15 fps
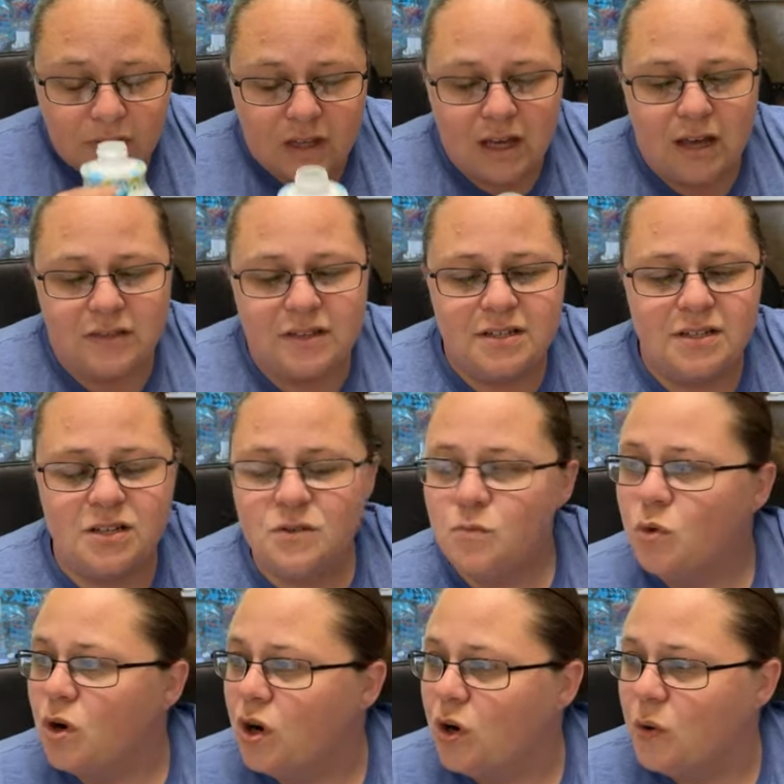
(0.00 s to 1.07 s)
Yeah, this is
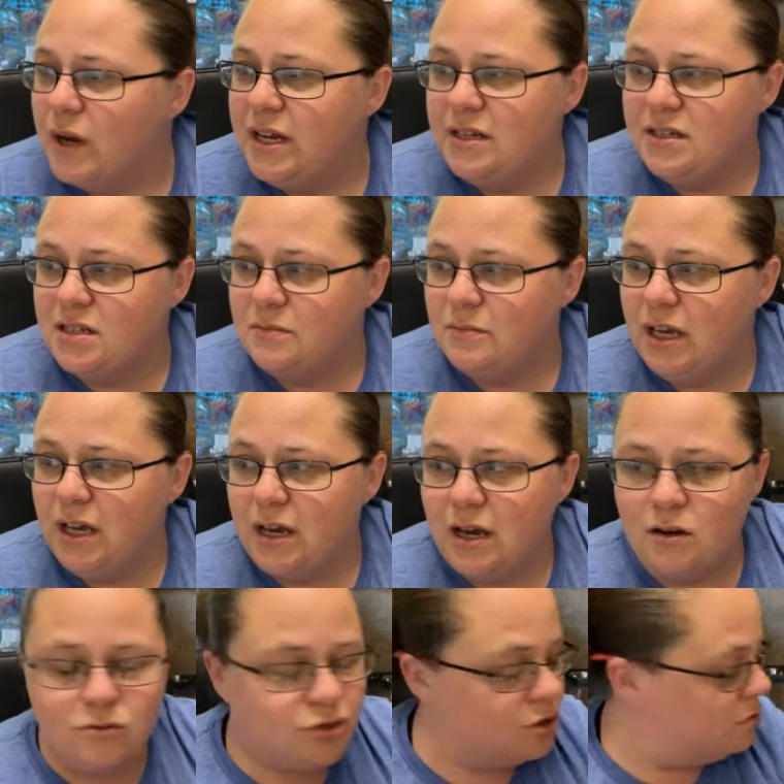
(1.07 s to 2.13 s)
more green to me.
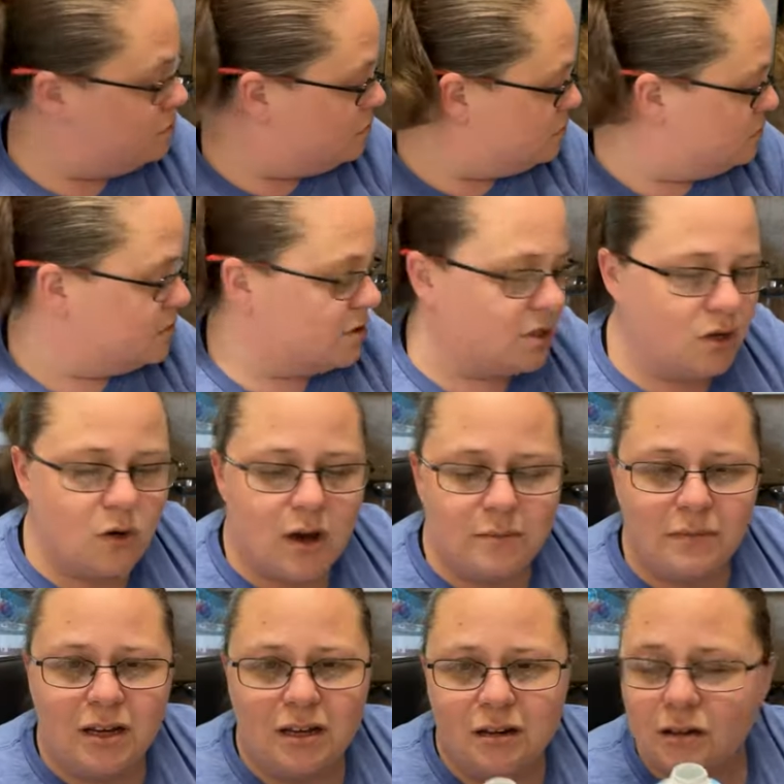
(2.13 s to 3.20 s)
Ouch. So
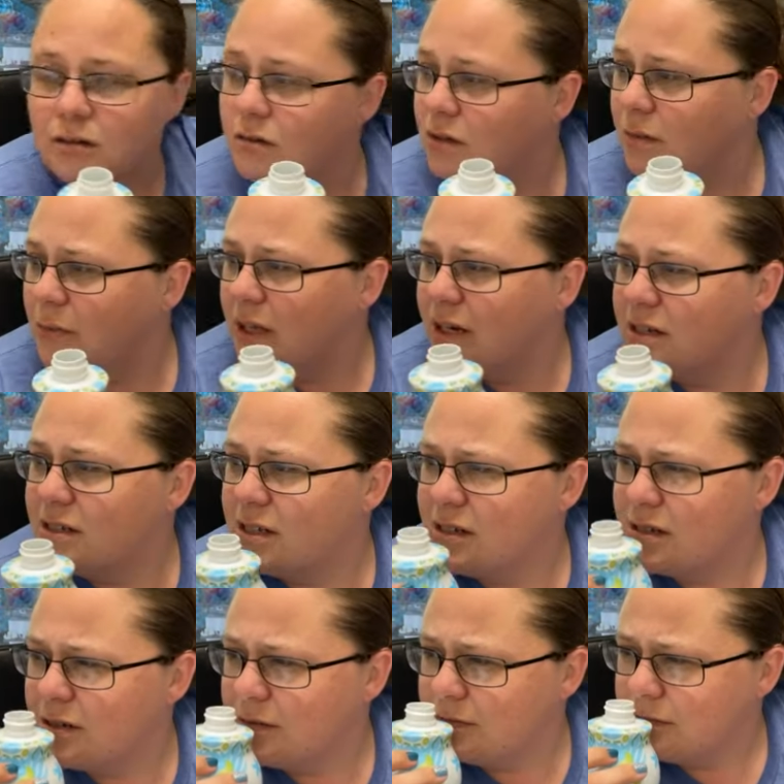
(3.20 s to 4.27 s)
I'm gonna, I mean, it
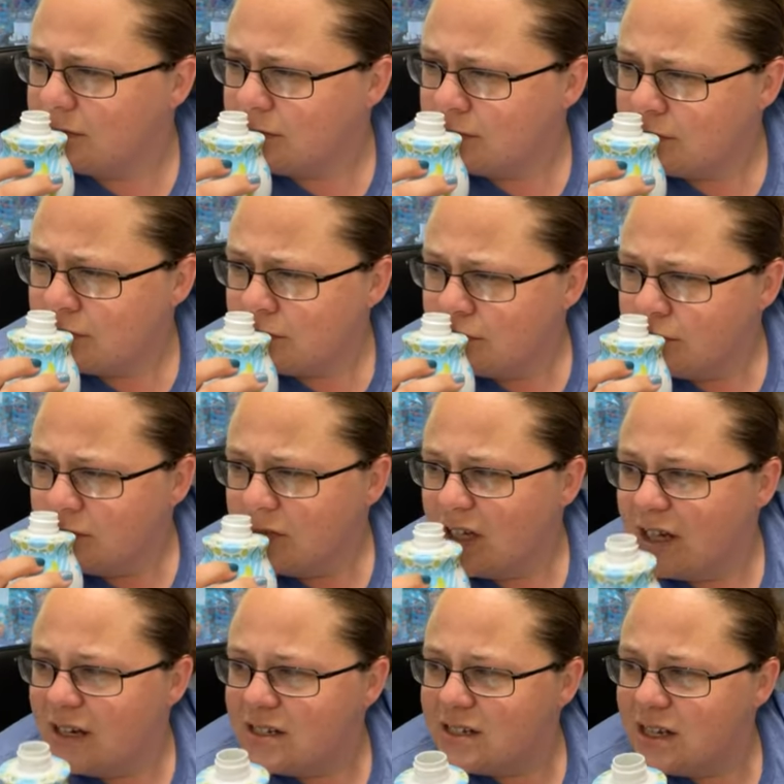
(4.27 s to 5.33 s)
says,
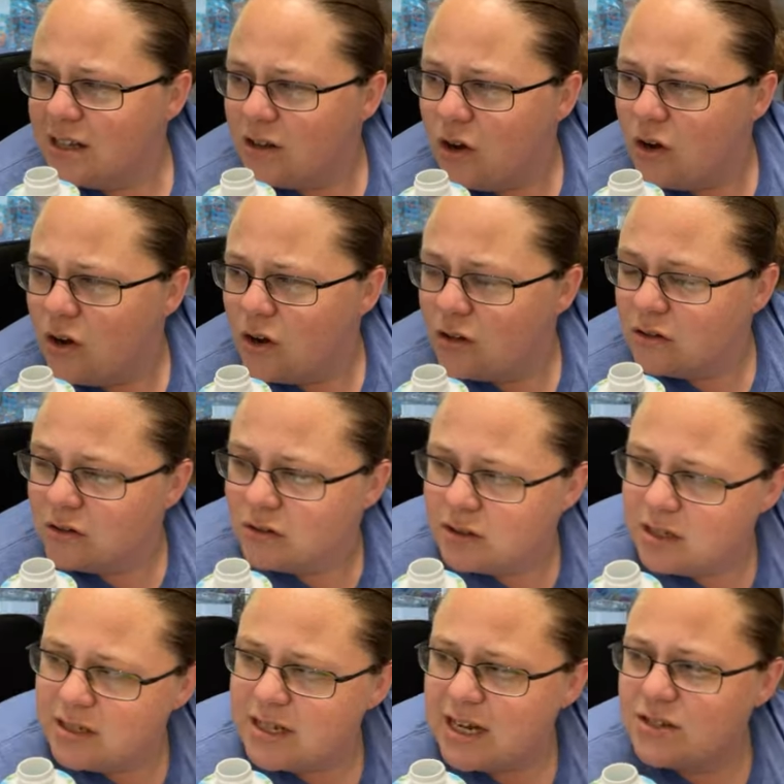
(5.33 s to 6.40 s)
like I said,
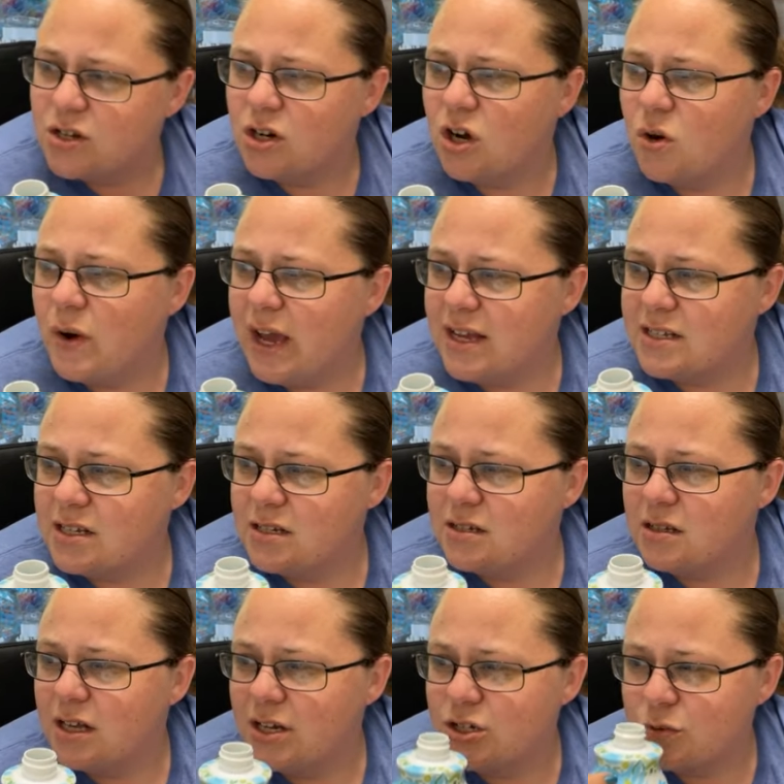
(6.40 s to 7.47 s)
desert
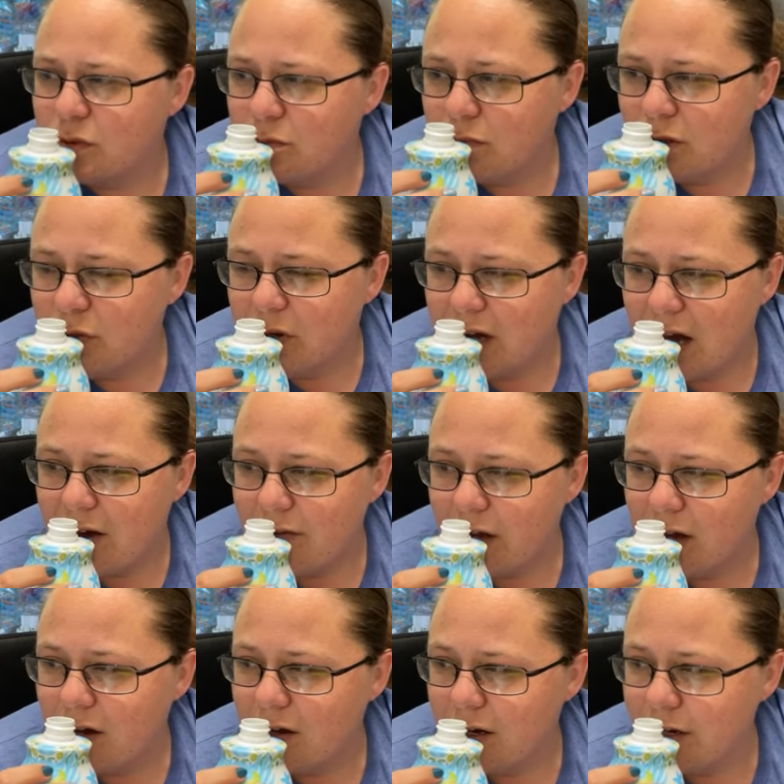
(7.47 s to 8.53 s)
oasis, lush with blue
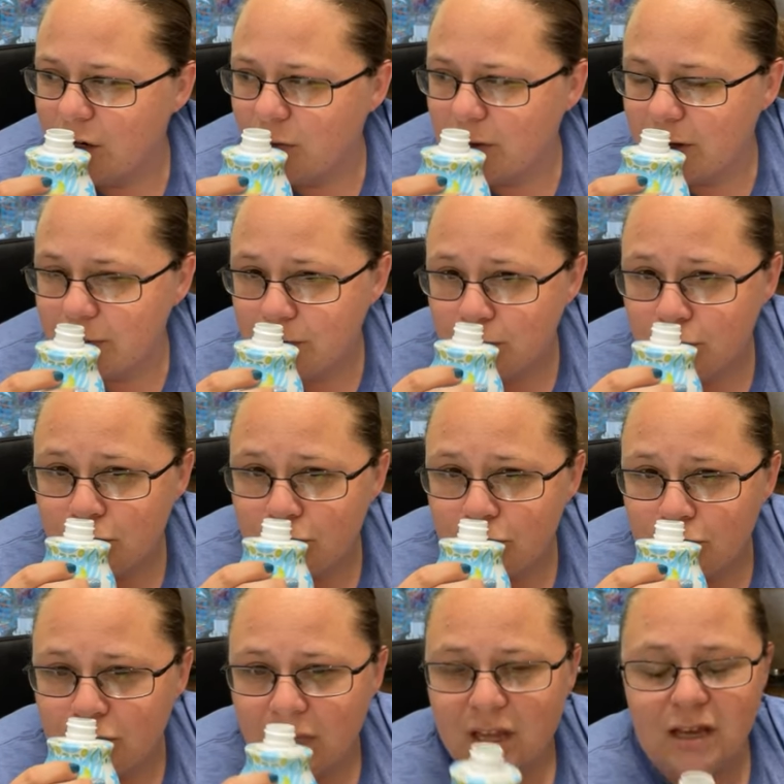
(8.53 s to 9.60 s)
agave, honeydew melon
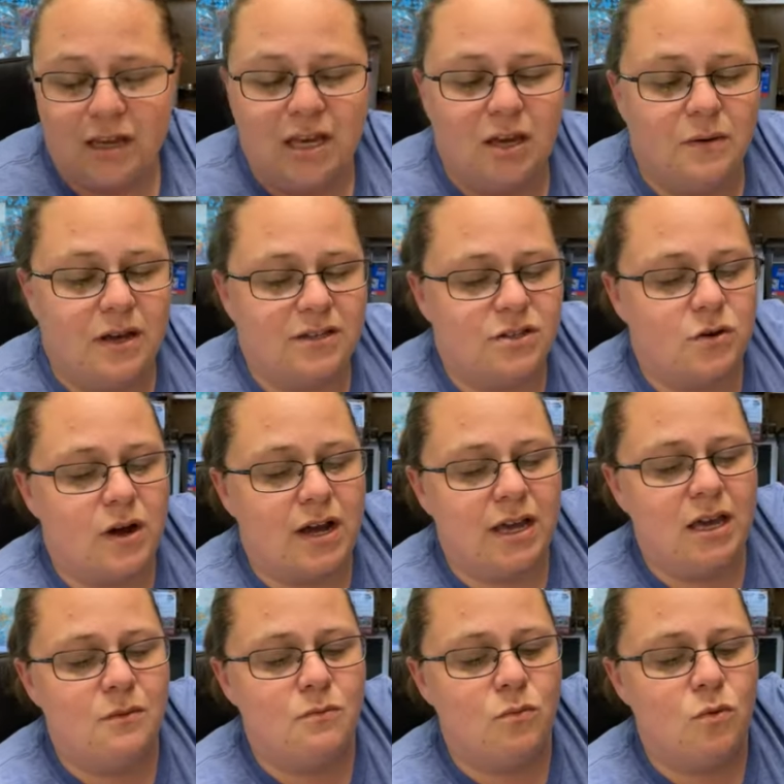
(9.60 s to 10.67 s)
and kiwi. So I
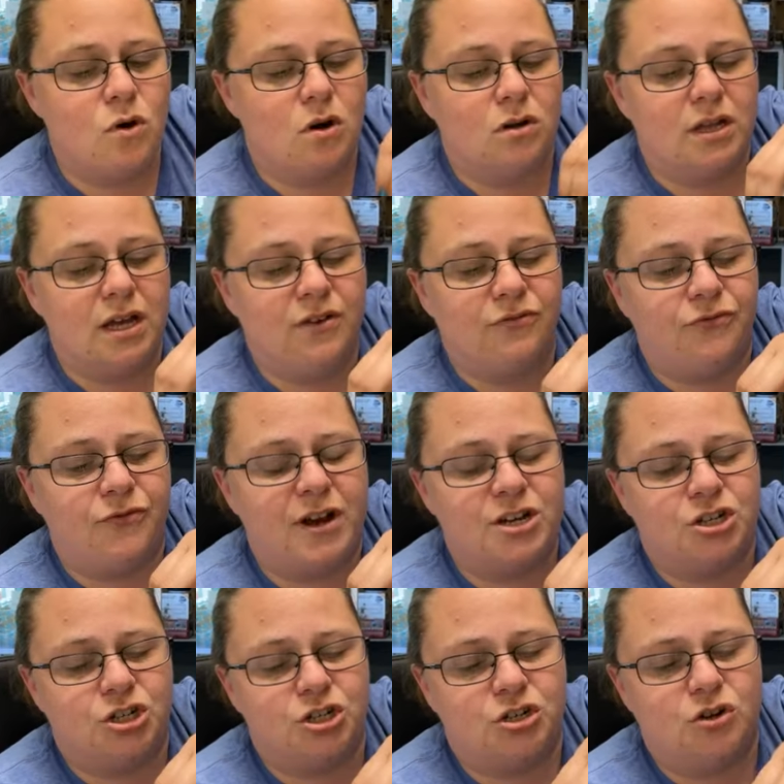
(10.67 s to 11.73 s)
get more like
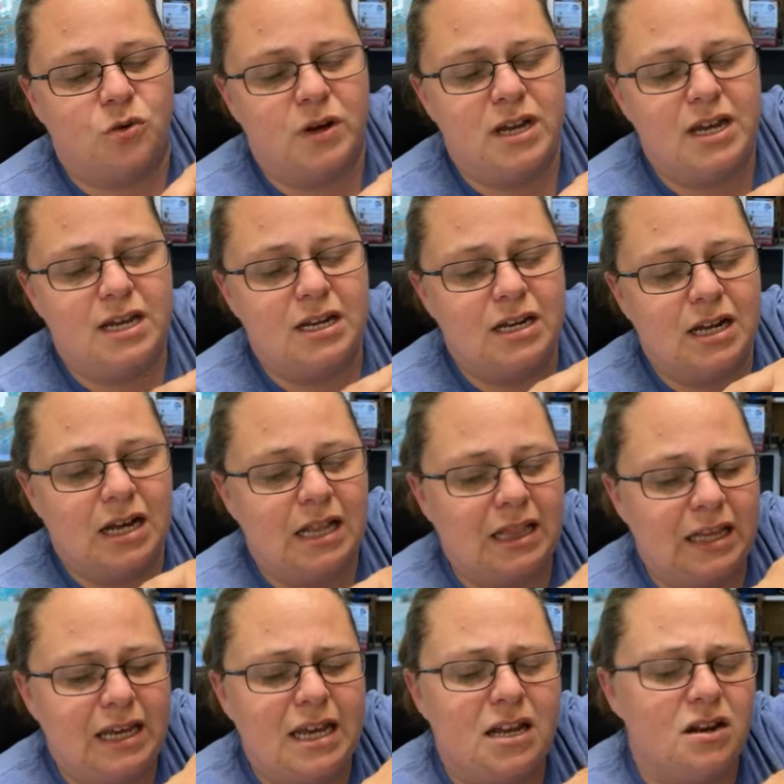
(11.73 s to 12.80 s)
fresh, green,
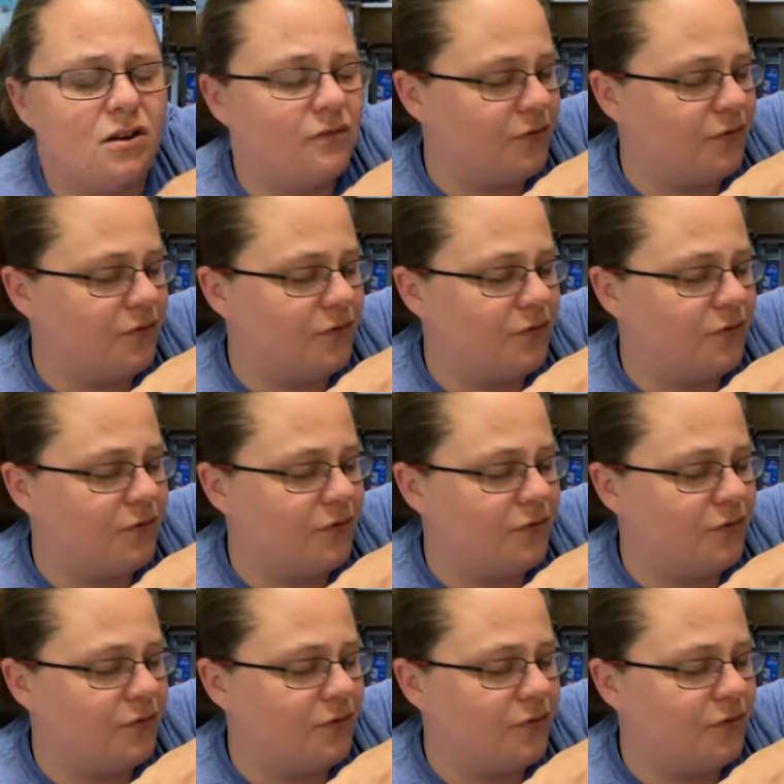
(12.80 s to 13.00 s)
clean